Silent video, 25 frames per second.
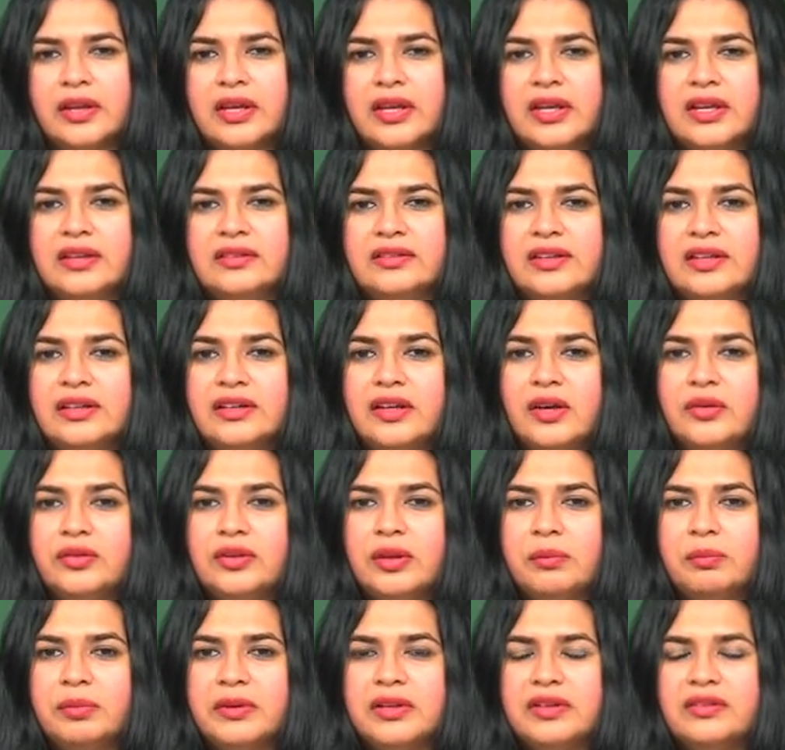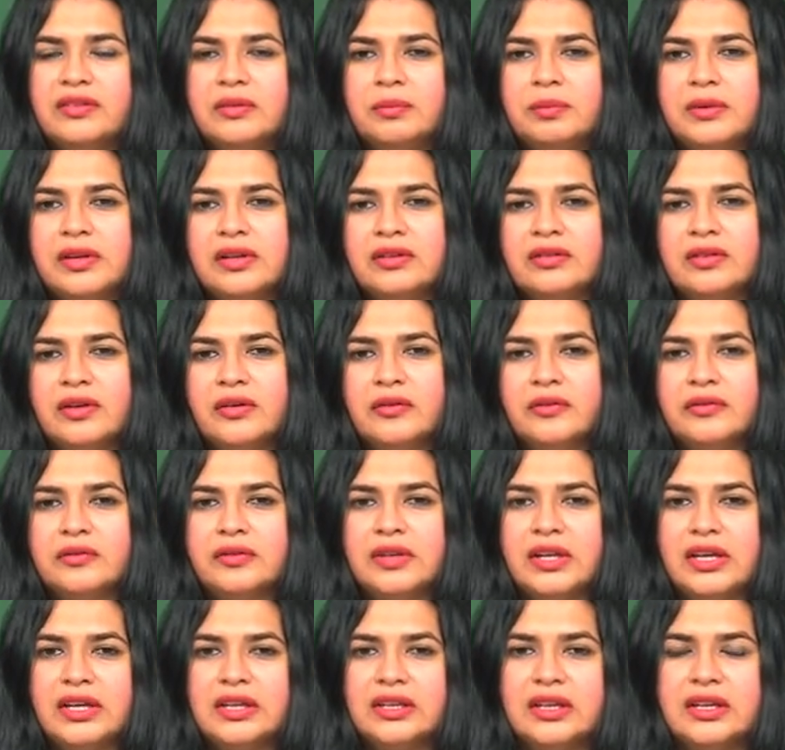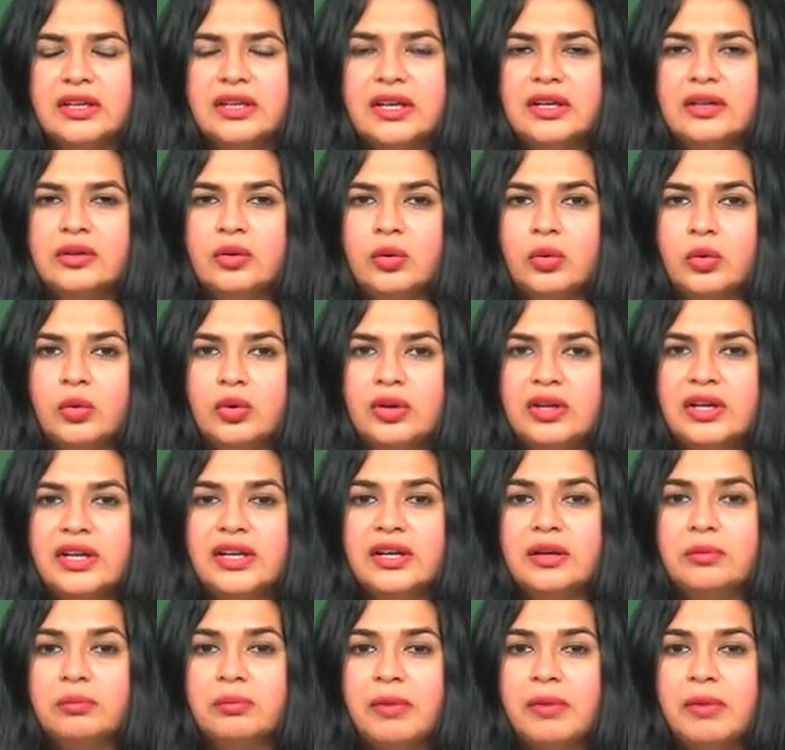He set down the principles of taking and holding